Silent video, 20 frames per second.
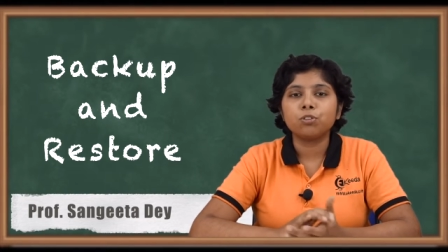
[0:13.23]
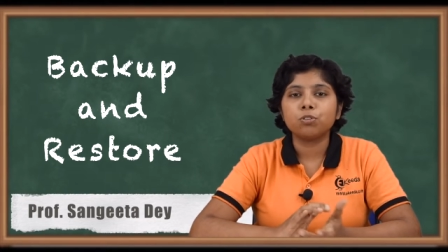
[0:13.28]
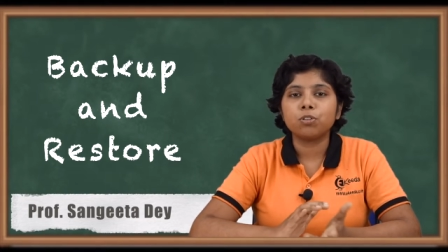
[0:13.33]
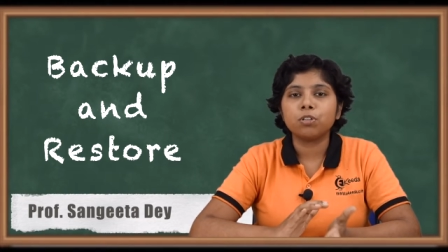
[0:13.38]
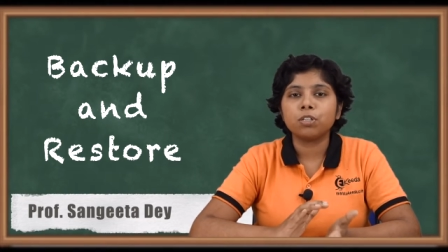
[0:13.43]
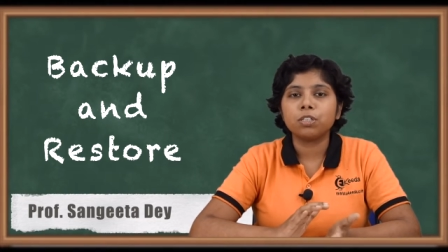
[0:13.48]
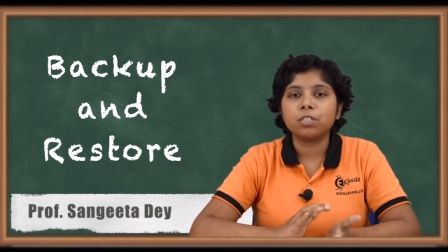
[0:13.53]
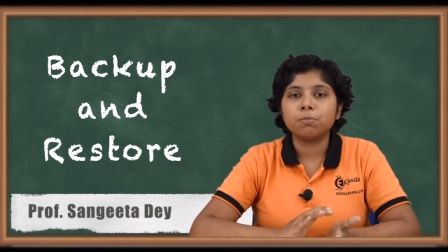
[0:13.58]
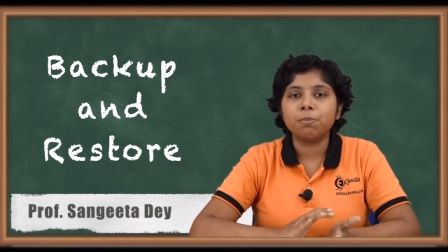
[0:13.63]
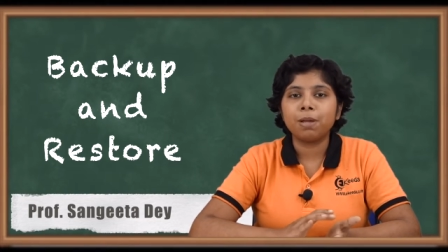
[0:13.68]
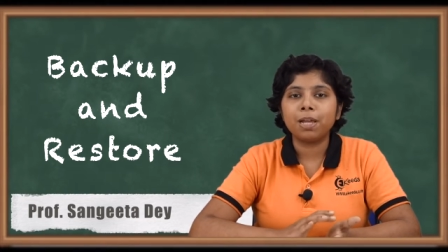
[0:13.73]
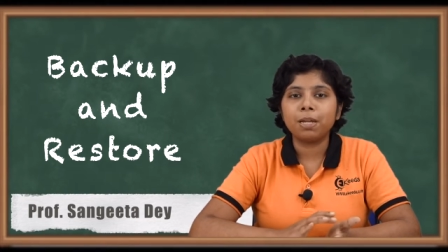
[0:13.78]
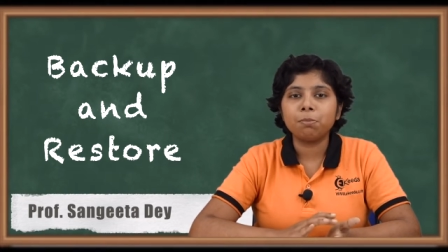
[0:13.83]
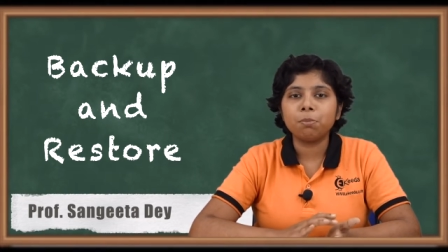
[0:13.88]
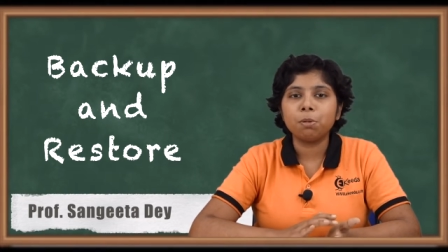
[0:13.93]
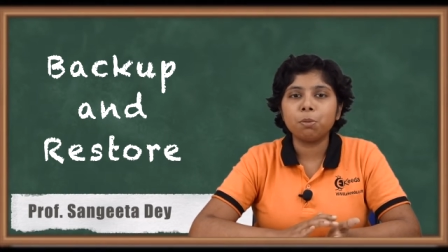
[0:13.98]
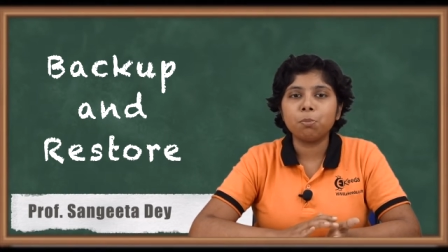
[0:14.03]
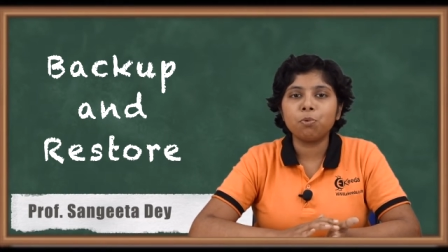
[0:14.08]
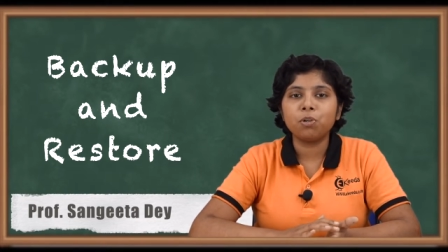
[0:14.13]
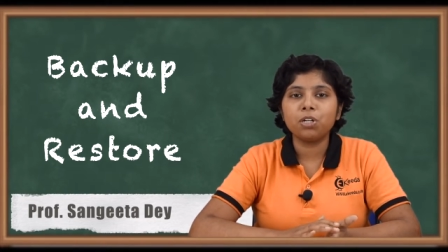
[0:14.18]
to a
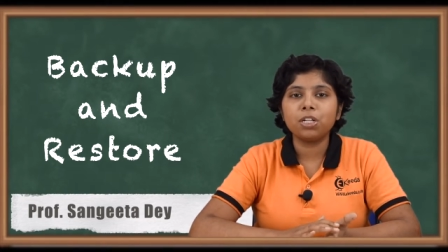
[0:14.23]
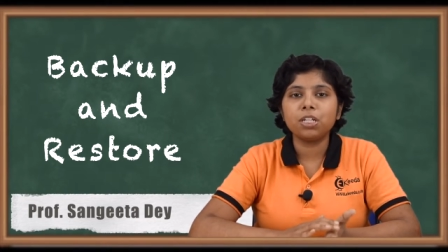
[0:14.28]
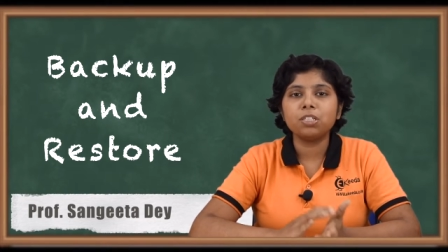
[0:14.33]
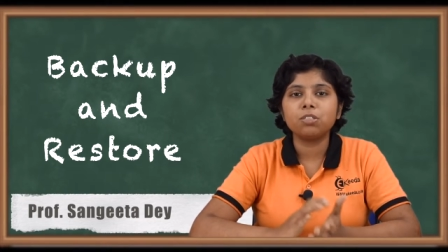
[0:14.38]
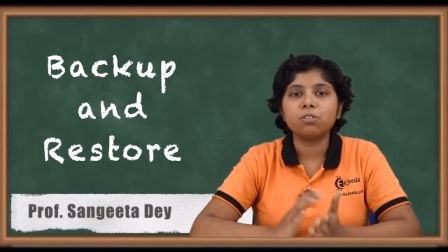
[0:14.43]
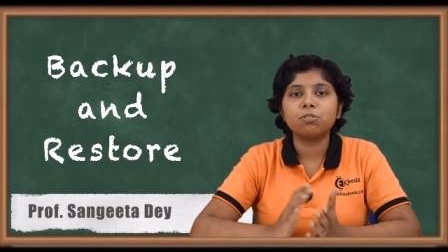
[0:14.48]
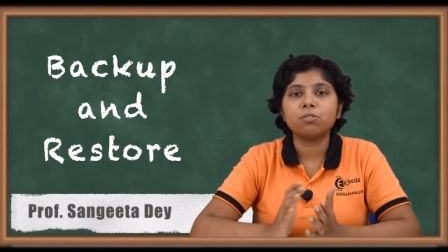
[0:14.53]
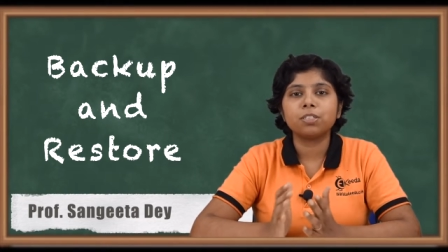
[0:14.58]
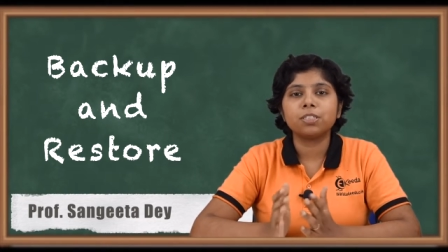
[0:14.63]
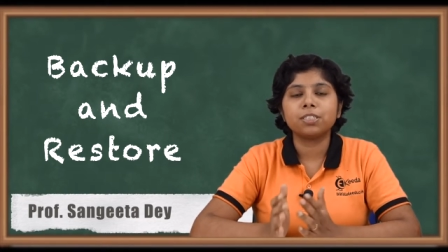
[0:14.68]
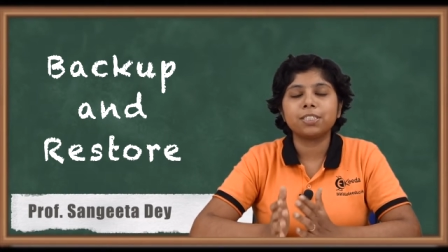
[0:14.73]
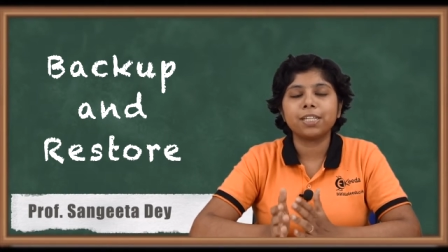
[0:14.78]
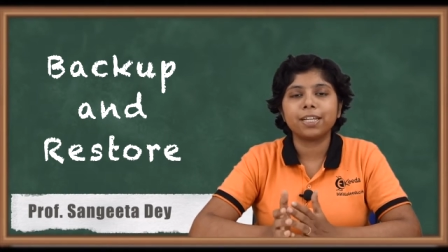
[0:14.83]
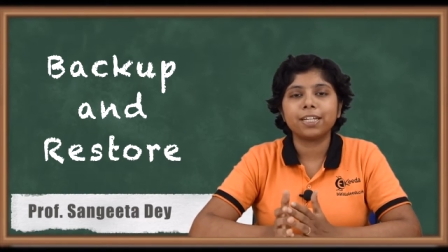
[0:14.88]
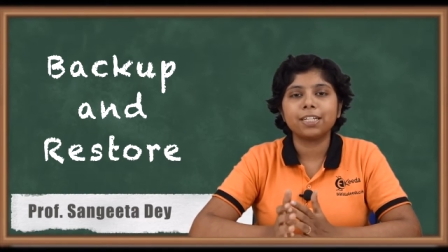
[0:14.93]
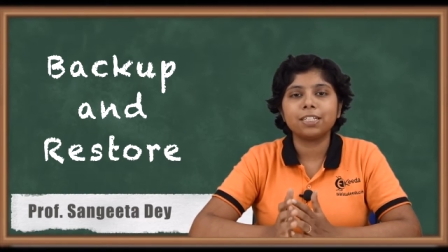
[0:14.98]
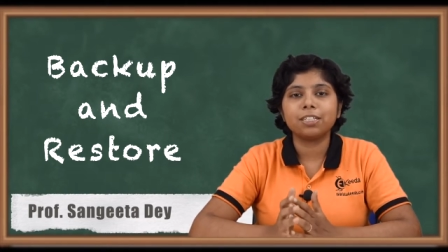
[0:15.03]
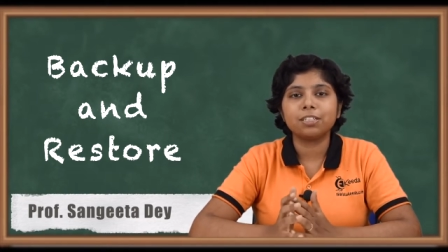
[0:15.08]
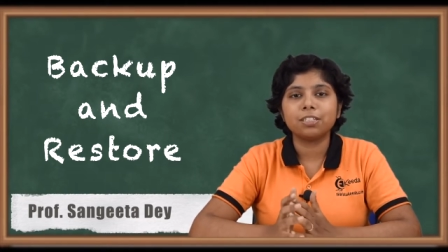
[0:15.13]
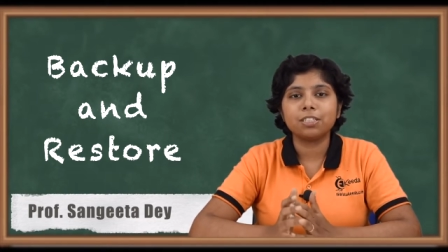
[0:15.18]
main memory to a
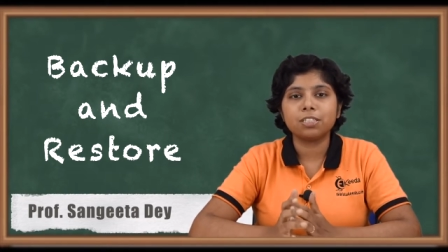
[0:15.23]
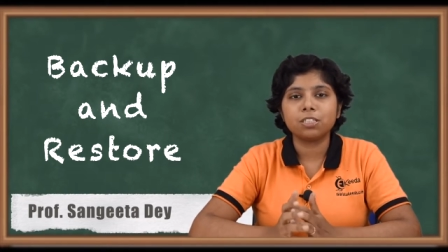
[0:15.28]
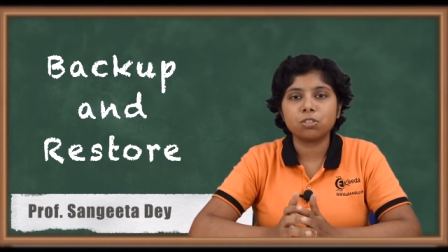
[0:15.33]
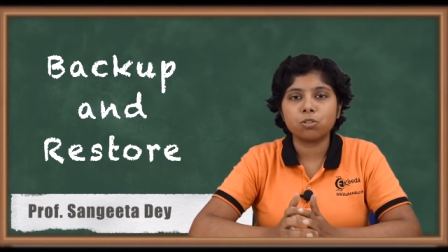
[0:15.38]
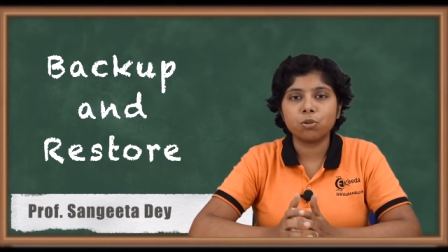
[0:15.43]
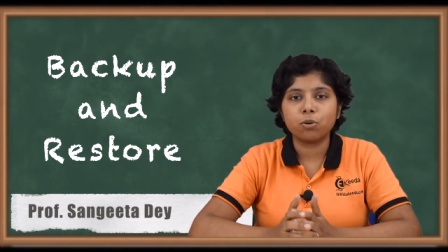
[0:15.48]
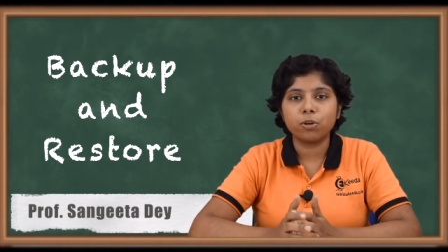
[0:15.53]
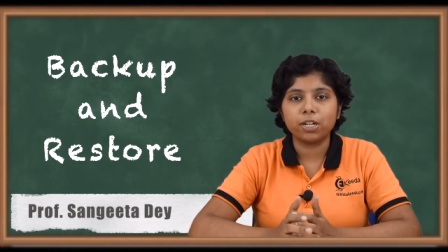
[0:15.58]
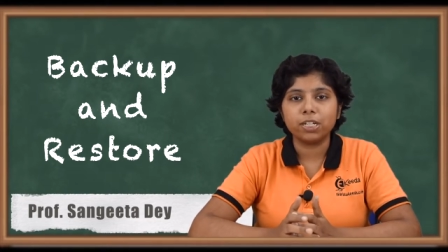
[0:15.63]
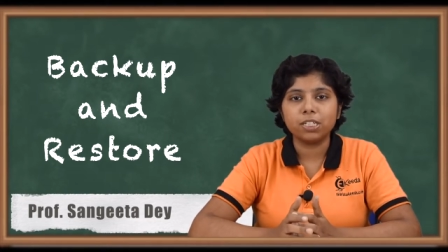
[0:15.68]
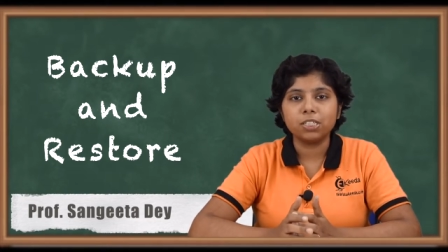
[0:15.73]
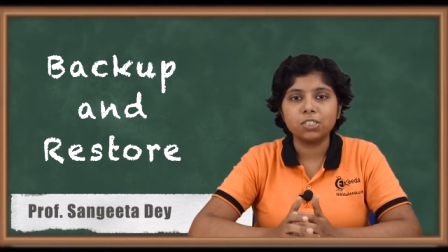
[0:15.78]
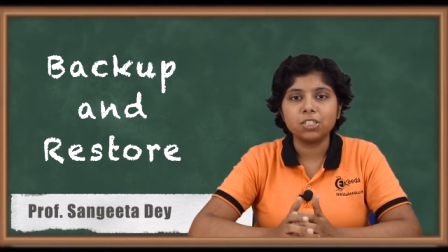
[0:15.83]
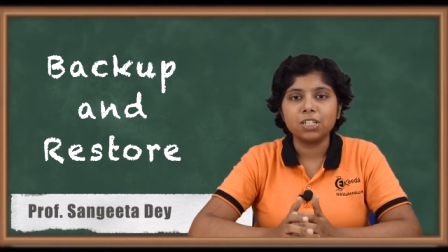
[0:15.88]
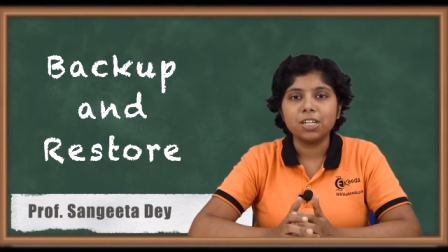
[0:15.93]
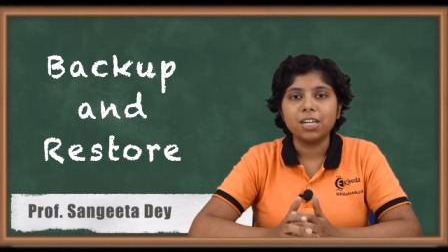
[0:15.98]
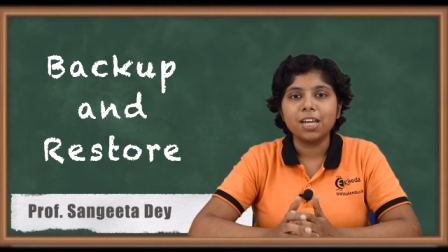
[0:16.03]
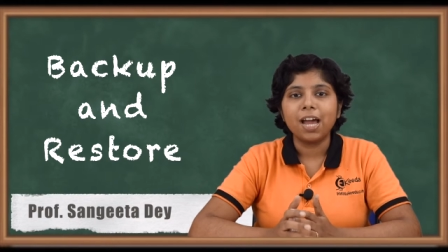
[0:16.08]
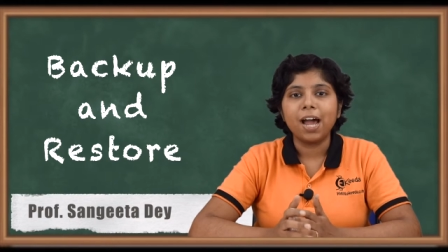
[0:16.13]
secondary storage